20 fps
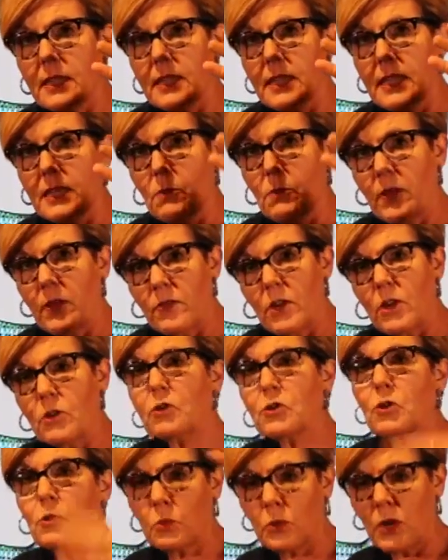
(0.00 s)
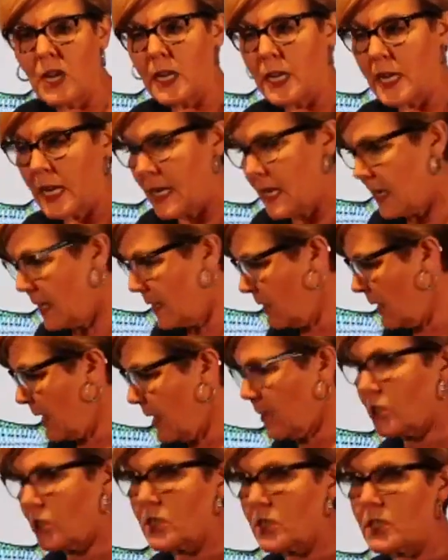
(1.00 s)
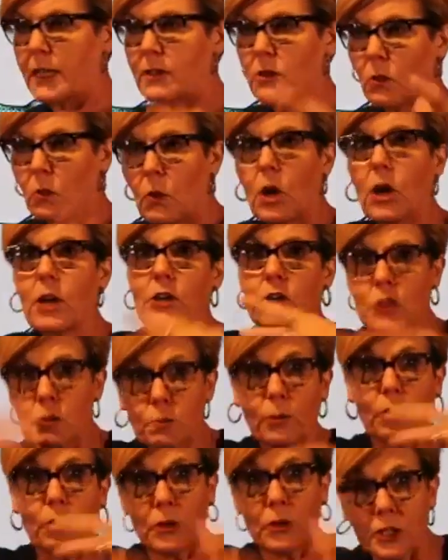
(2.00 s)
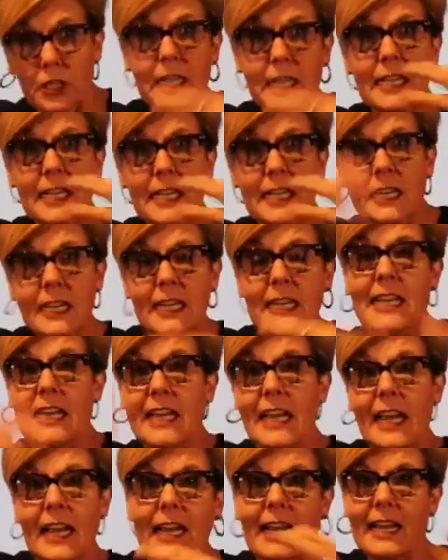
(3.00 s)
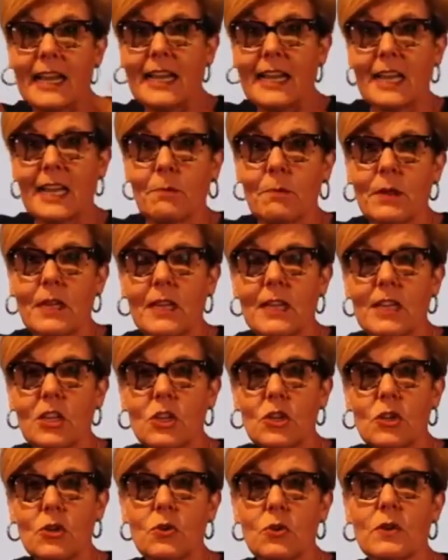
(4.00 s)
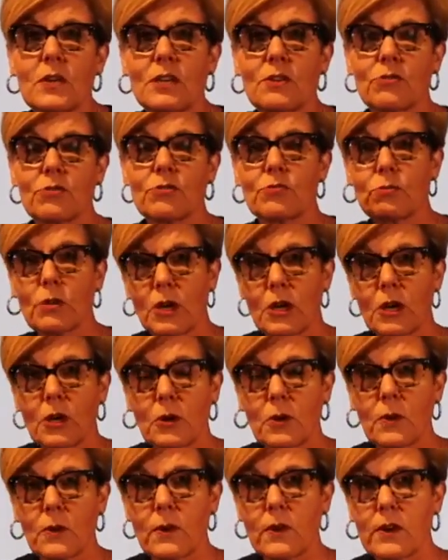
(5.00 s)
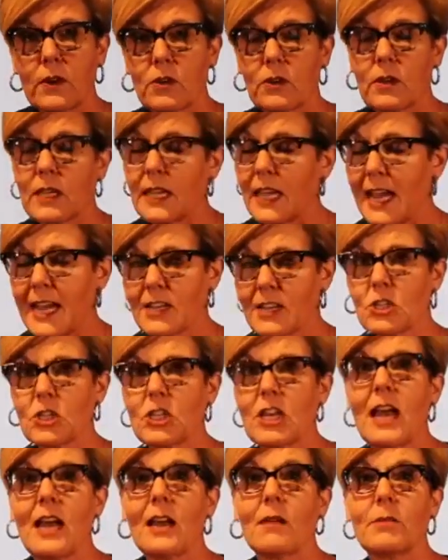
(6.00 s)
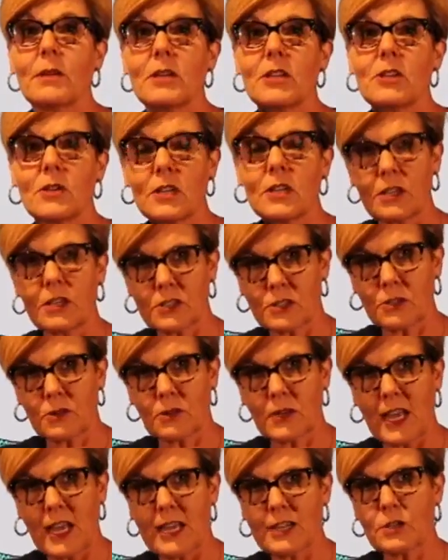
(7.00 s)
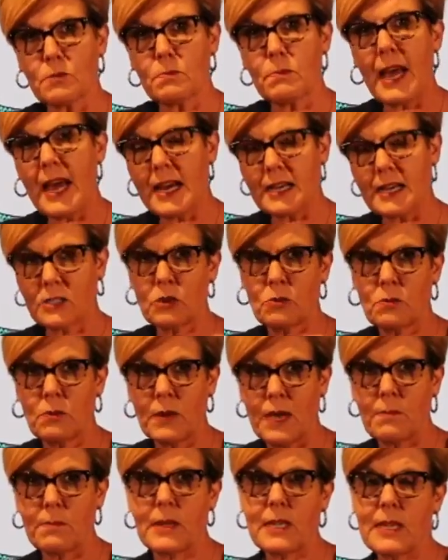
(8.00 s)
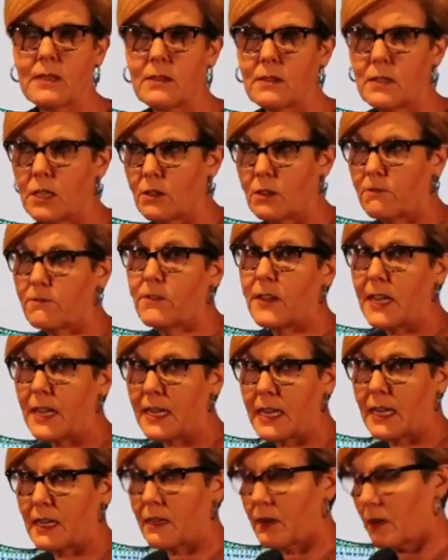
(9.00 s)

when those are running and it looks like the water's boiling, um, you can throw, you can catch shad, but you can also catch bass who might be in there feeding